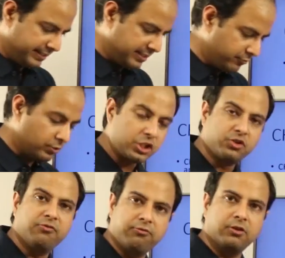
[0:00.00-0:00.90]
is a
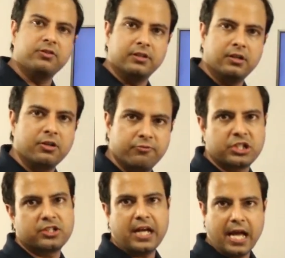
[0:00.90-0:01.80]
virtual phone on
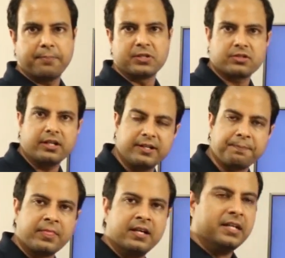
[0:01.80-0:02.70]
which the app is
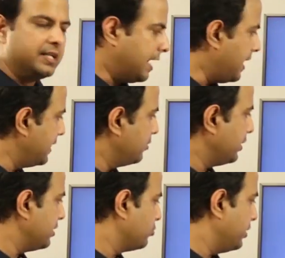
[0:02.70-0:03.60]
running. And
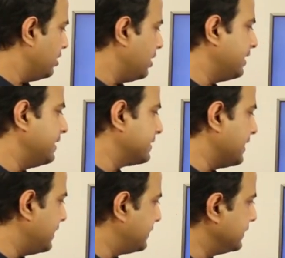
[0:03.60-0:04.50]
what is going on is
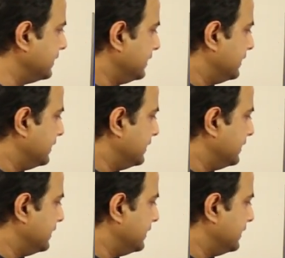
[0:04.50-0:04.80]
that the